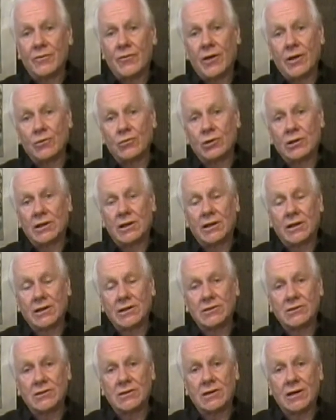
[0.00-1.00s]
They would
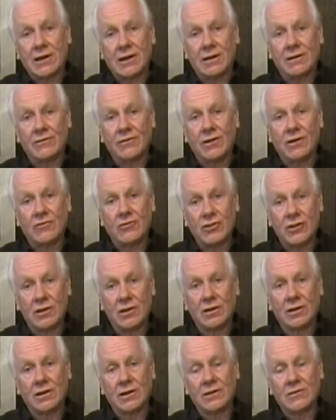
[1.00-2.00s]
like to have
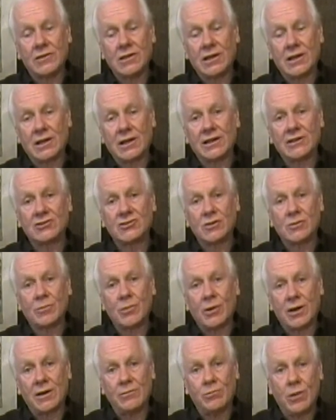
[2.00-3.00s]
the election
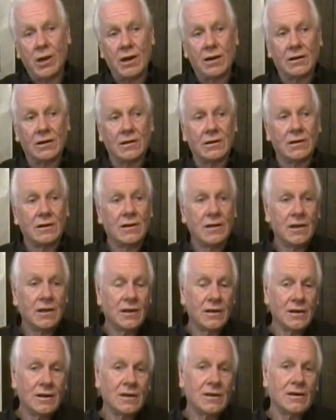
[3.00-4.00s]
by mail.
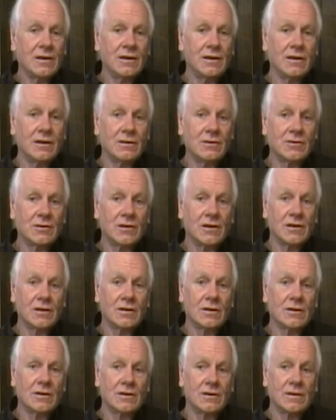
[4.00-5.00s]
And
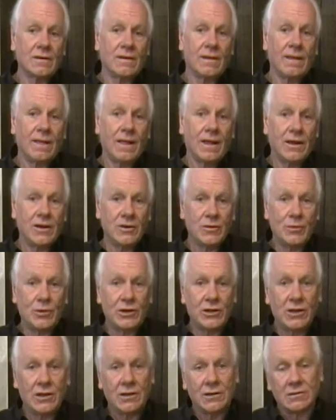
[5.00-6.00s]

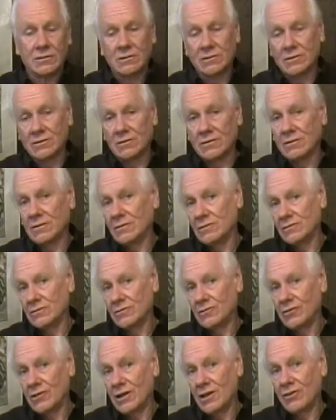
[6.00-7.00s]
anybody in
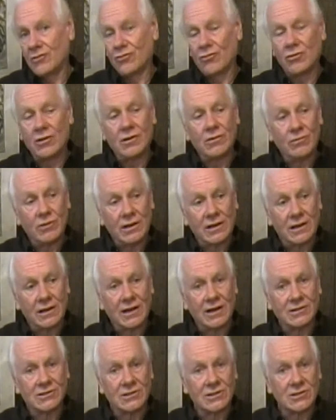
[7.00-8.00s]
grade 3
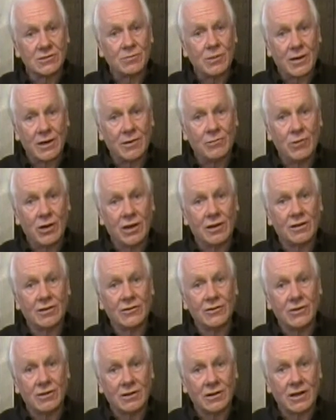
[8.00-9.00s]
realizes by
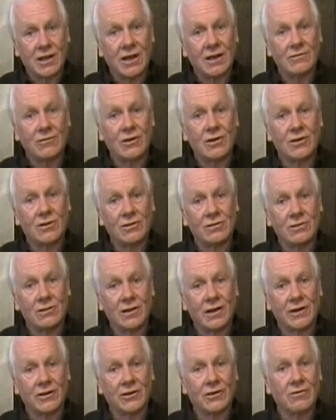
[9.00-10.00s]
mail you can have a whole
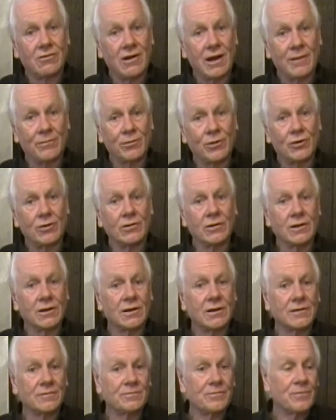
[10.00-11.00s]
lot of crap going
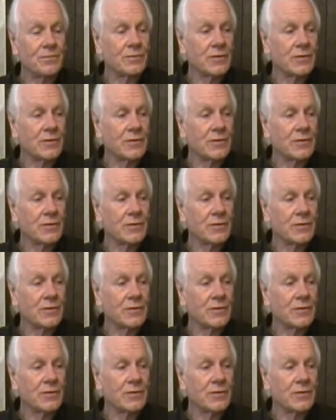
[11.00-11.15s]
on.